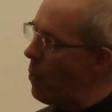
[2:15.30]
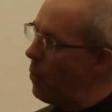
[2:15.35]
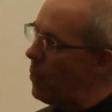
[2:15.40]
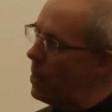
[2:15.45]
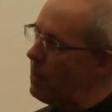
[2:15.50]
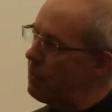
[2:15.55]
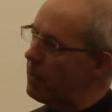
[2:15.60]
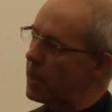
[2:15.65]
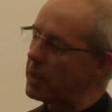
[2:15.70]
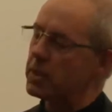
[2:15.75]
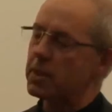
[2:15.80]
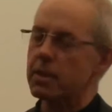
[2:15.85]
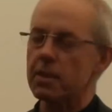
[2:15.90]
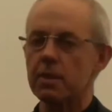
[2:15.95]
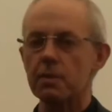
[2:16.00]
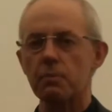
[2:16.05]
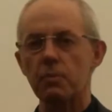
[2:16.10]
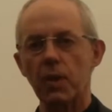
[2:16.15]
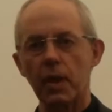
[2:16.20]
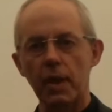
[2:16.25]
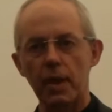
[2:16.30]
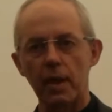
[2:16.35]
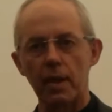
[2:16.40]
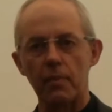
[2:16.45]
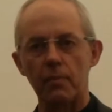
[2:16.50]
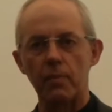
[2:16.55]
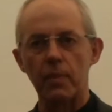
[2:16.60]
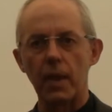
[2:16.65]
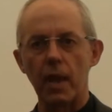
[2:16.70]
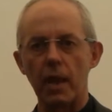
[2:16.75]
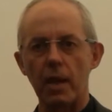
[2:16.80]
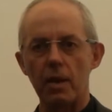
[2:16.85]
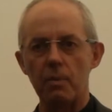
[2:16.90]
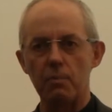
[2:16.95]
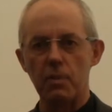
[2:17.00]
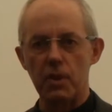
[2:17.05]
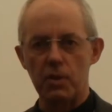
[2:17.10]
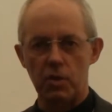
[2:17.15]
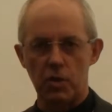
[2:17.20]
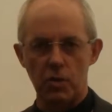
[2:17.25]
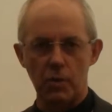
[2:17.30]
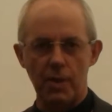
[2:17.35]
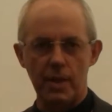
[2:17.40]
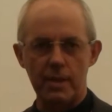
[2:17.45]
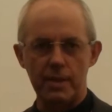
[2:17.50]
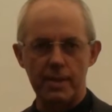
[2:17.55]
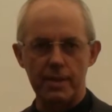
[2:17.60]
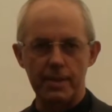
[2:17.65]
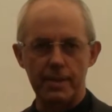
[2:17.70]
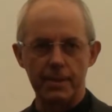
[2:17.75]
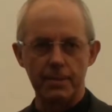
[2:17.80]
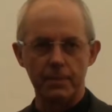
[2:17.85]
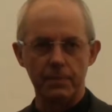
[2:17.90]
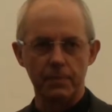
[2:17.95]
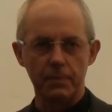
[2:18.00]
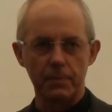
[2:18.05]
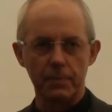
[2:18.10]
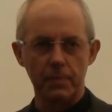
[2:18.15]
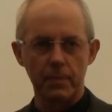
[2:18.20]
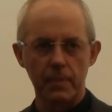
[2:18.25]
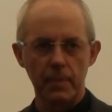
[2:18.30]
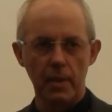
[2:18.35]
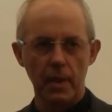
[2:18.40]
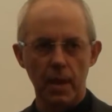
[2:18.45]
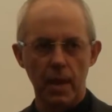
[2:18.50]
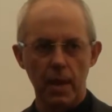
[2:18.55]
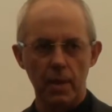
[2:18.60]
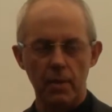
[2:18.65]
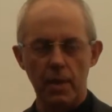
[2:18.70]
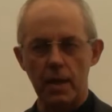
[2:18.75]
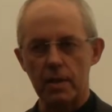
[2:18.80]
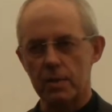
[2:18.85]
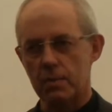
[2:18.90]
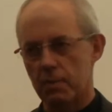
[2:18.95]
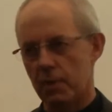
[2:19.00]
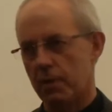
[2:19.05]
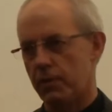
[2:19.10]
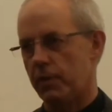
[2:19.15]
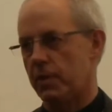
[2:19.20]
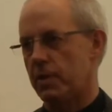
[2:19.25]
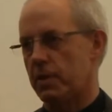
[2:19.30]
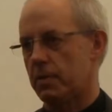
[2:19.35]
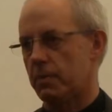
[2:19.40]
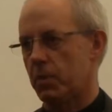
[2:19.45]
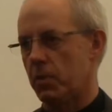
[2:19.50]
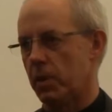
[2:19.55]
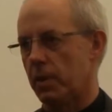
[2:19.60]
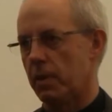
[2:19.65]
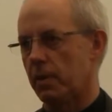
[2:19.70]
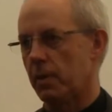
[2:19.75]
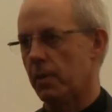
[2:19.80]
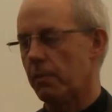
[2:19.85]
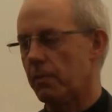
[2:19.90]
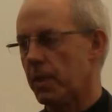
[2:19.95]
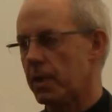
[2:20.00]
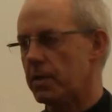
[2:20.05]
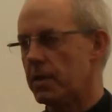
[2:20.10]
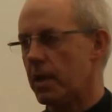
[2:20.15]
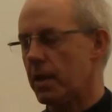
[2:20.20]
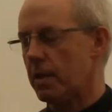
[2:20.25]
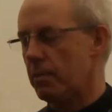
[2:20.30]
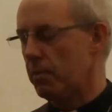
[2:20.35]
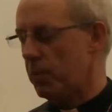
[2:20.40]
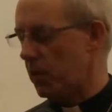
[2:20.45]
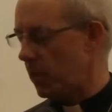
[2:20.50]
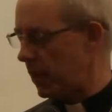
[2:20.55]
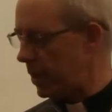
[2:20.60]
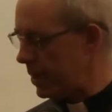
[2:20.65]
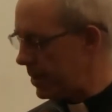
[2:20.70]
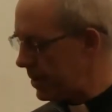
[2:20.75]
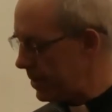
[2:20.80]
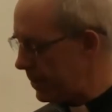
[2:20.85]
We mustn't become habituated. That's my first point. My second point